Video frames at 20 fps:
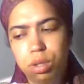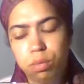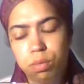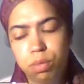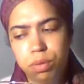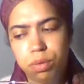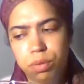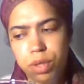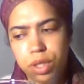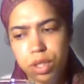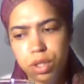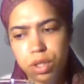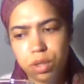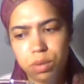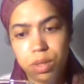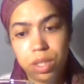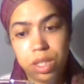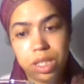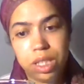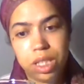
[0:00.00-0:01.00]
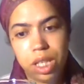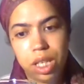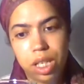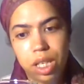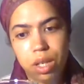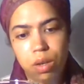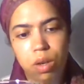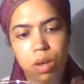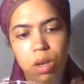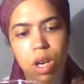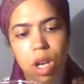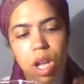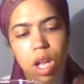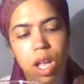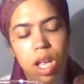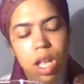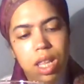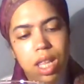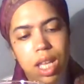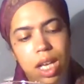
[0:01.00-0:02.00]
superficial, it's here.
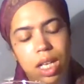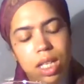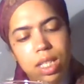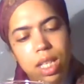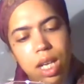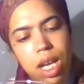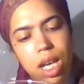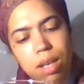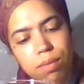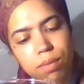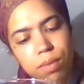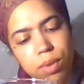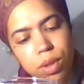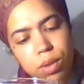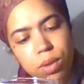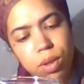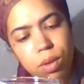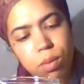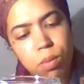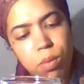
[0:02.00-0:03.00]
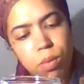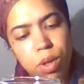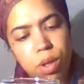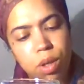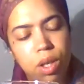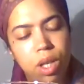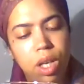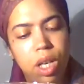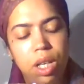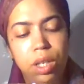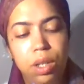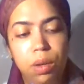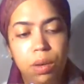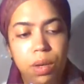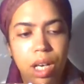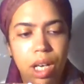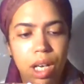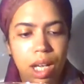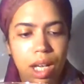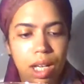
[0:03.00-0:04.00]
That time for you to work on your
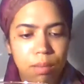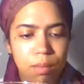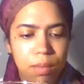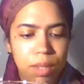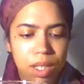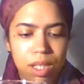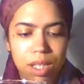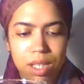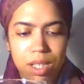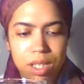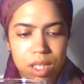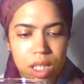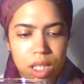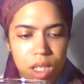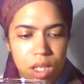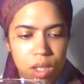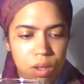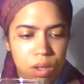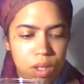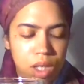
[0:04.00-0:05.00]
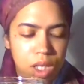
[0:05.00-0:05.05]
alignment is here.